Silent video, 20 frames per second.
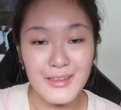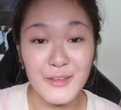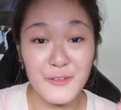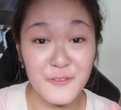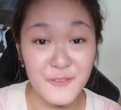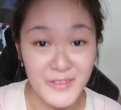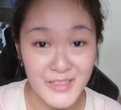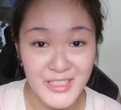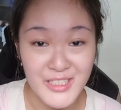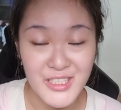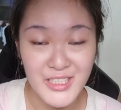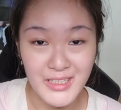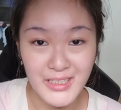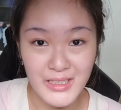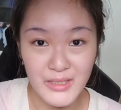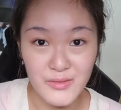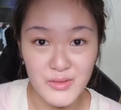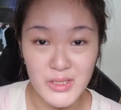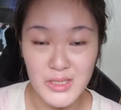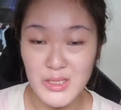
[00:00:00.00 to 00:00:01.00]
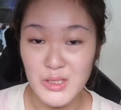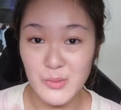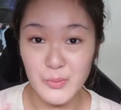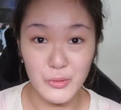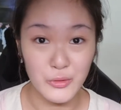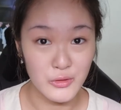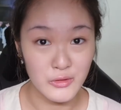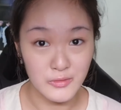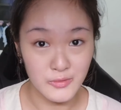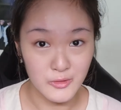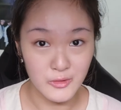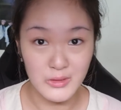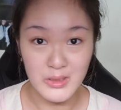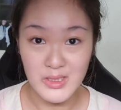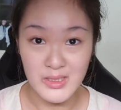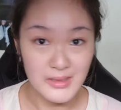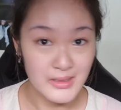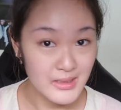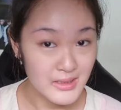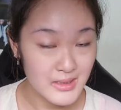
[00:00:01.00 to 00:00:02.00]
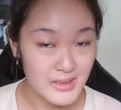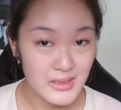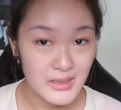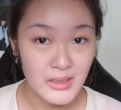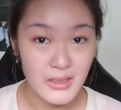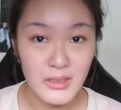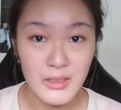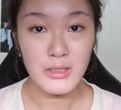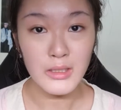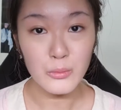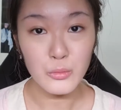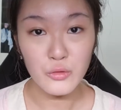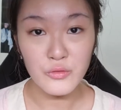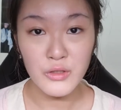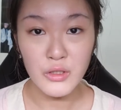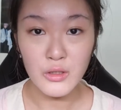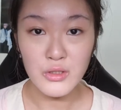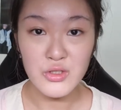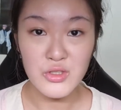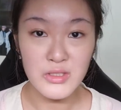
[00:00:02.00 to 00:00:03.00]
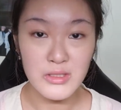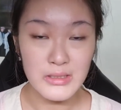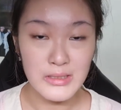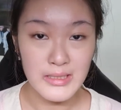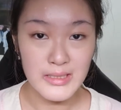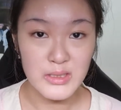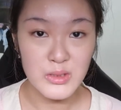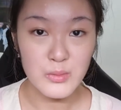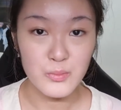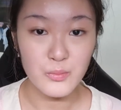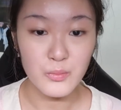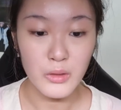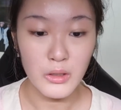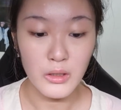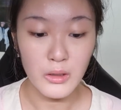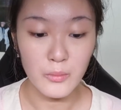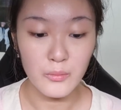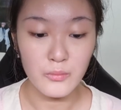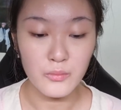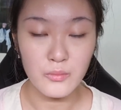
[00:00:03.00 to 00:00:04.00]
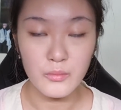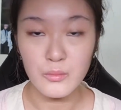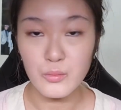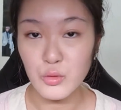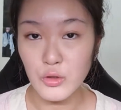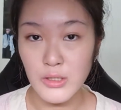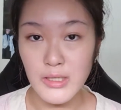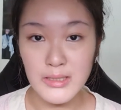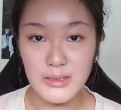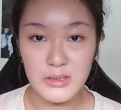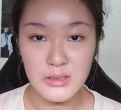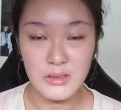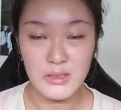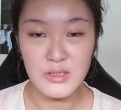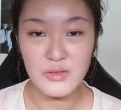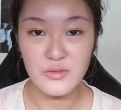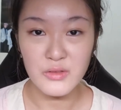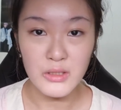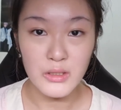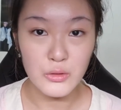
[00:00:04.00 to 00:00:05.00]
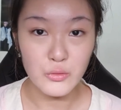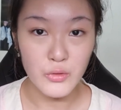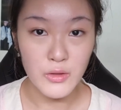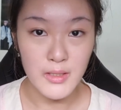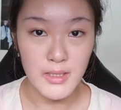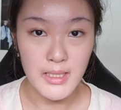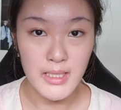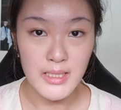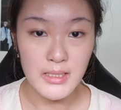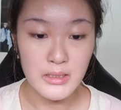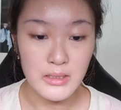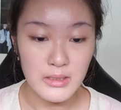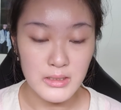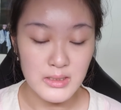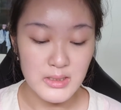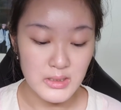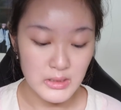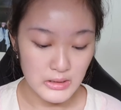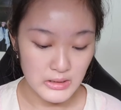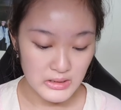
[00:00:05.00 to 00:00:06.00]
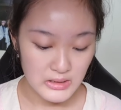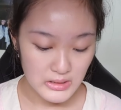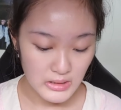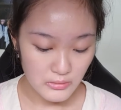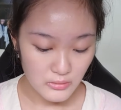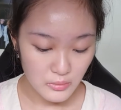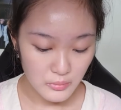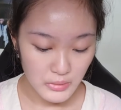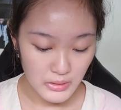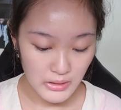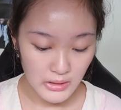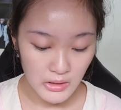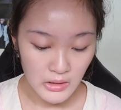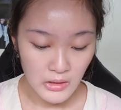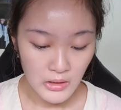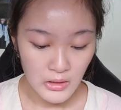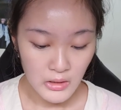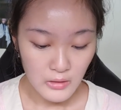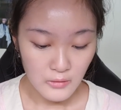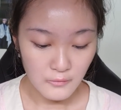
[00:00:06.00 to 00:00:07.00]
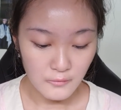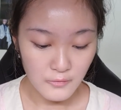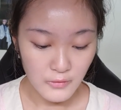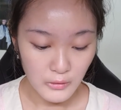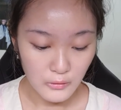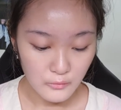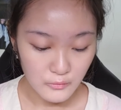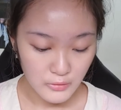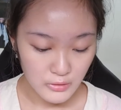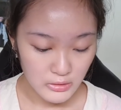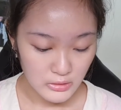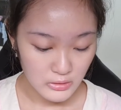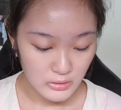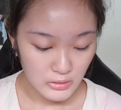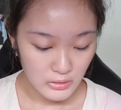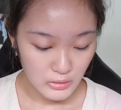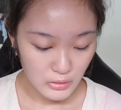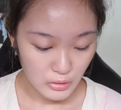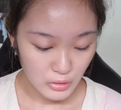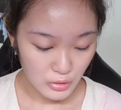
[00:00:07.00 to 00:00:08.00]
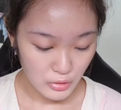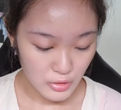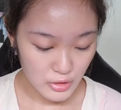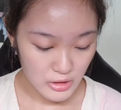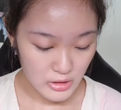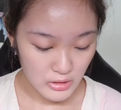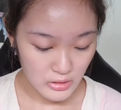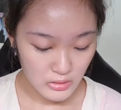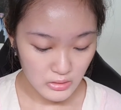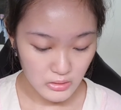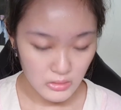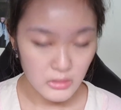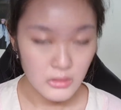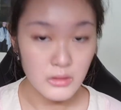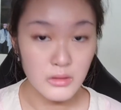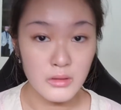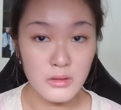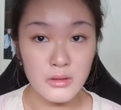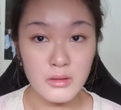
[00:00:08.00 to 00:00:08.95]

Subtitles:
The finish it gives, it's beautiful, isn't it? Now moving on to the next product in this Veganwear line, it is the Ceramide Velvet Cushion.